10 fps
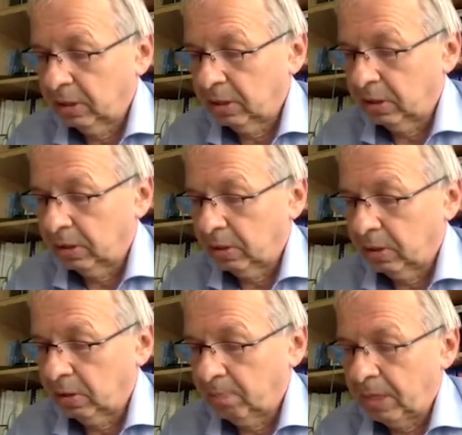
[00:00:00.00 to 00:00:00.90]

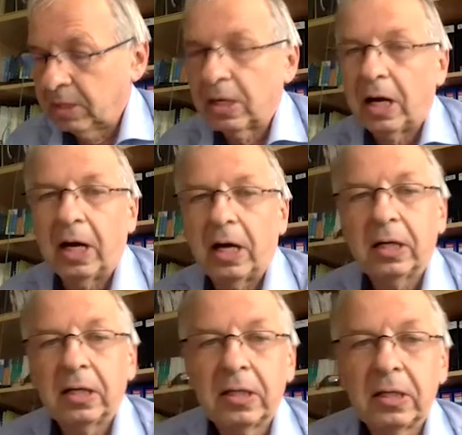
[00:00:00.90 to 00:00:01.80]
Beddaa.
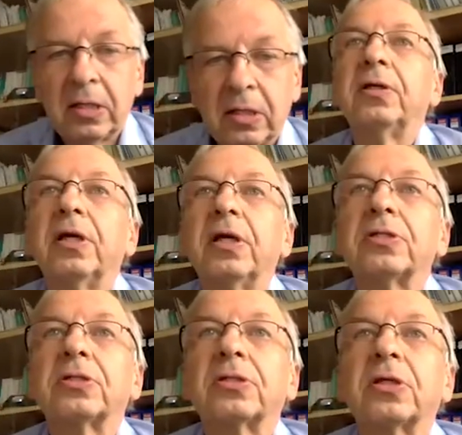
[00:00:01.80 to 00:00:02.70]
He is